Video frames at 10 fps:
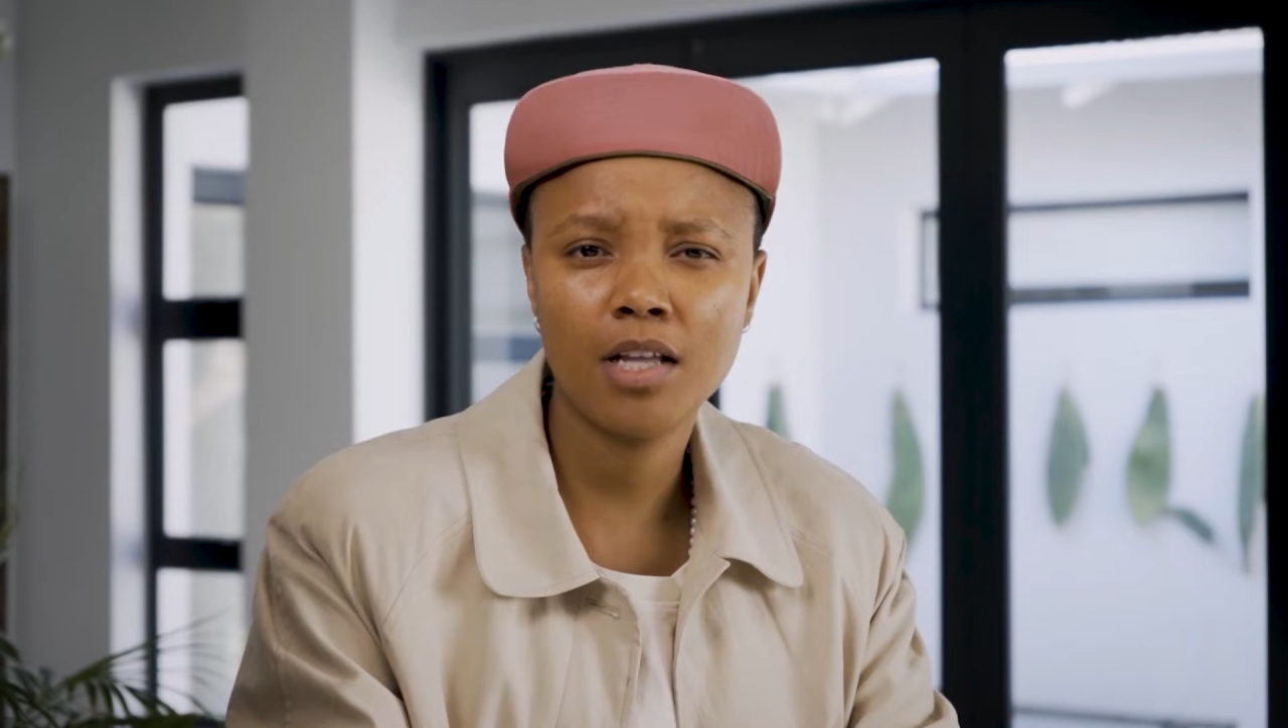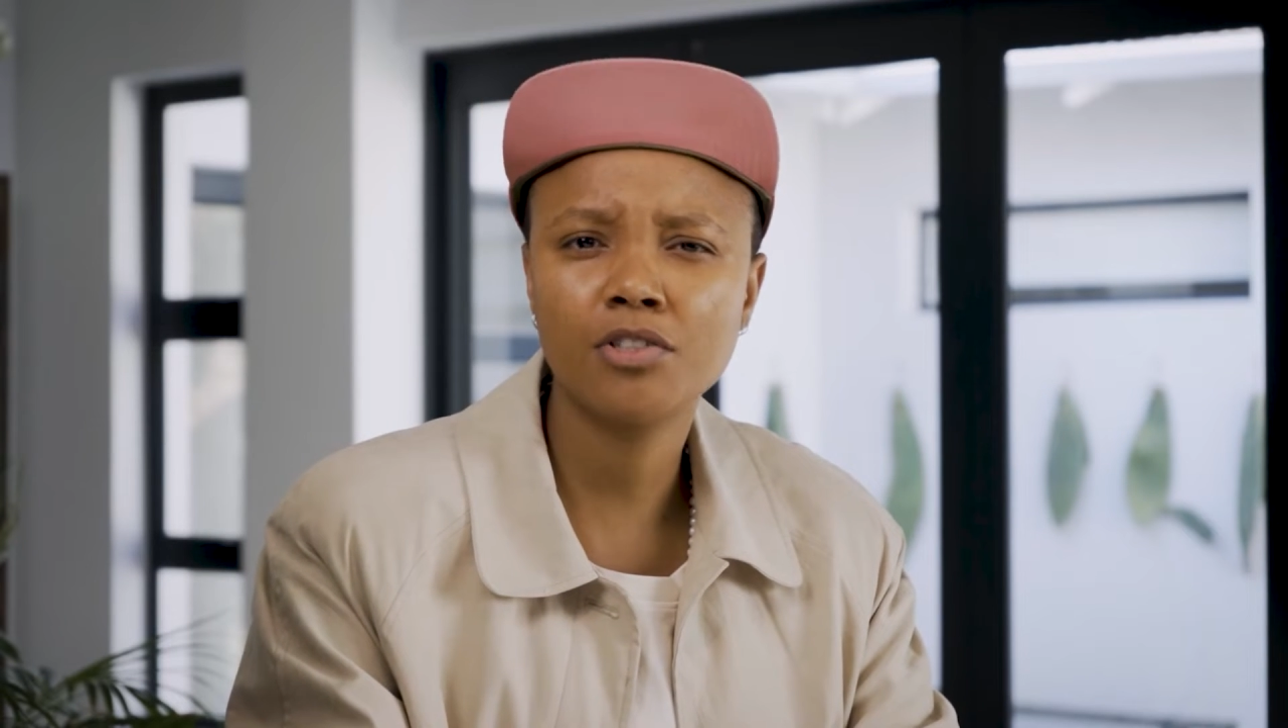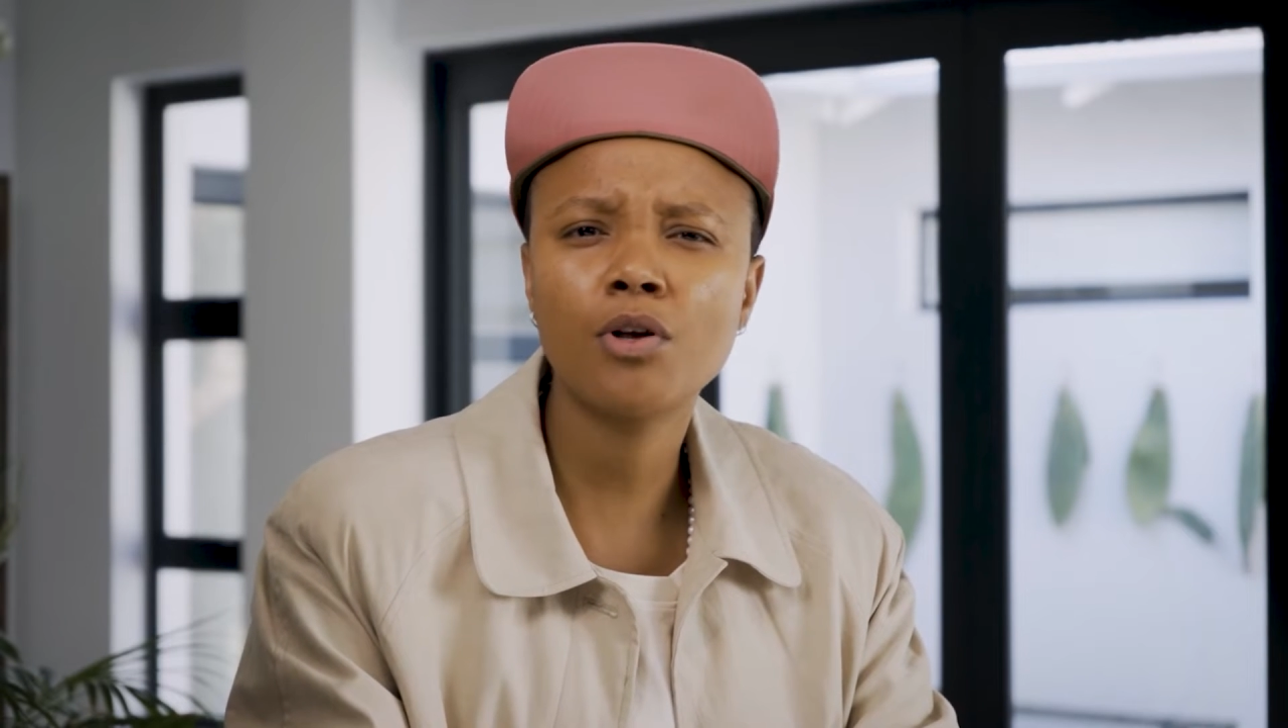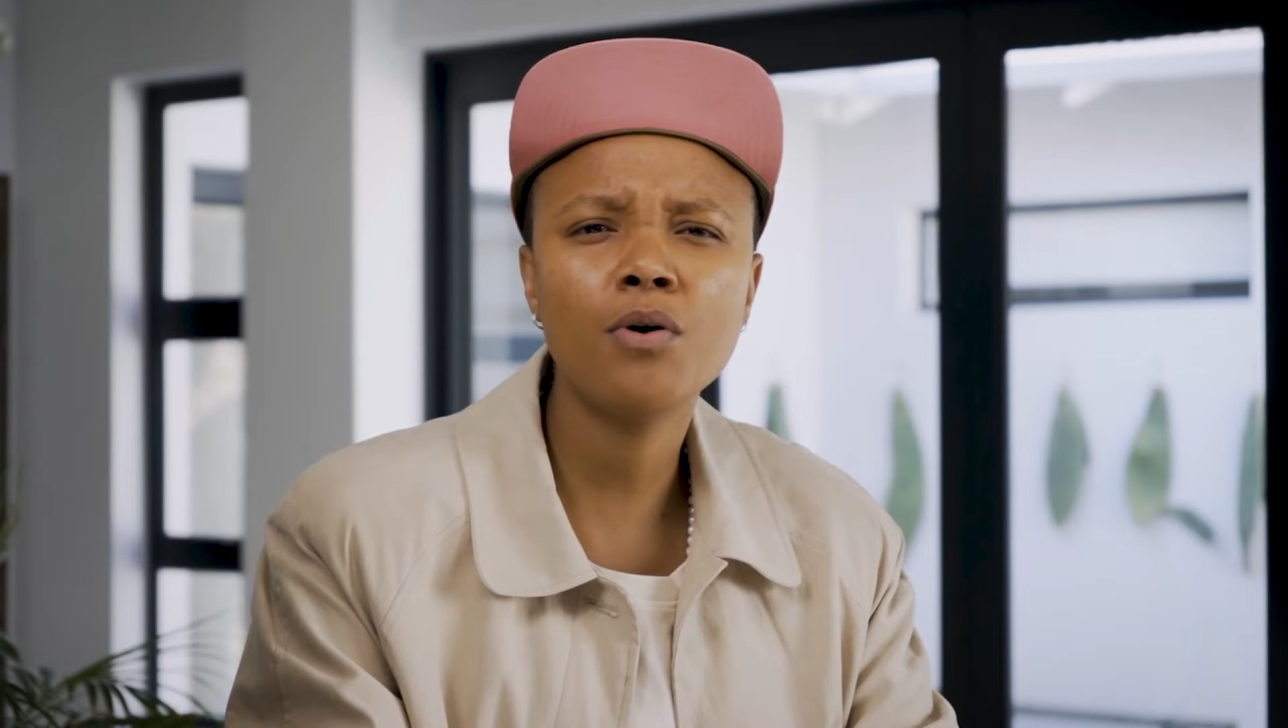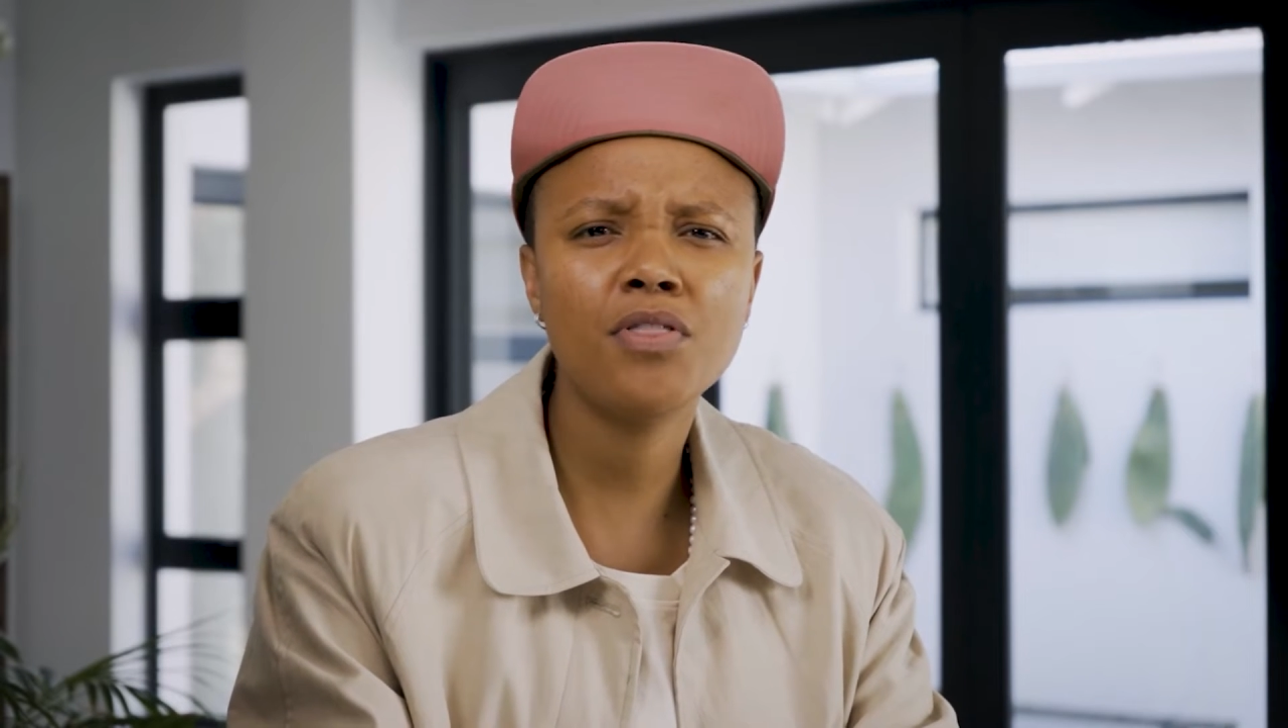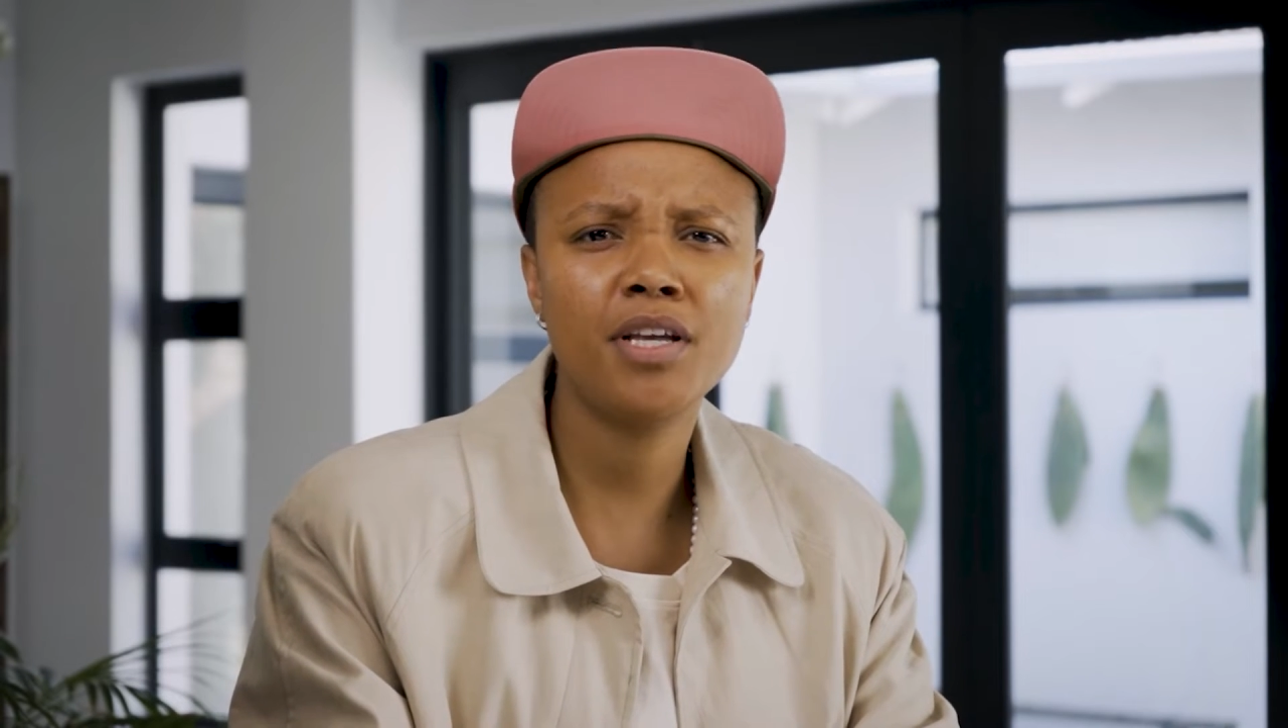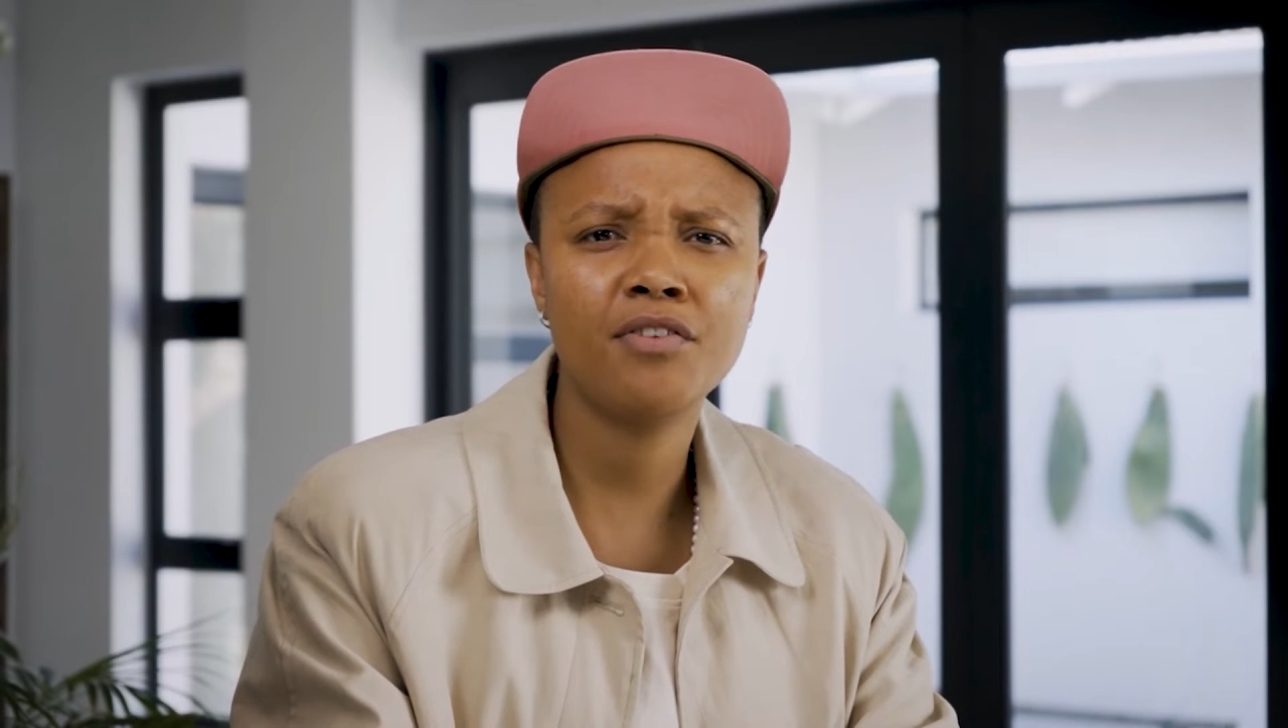And so are the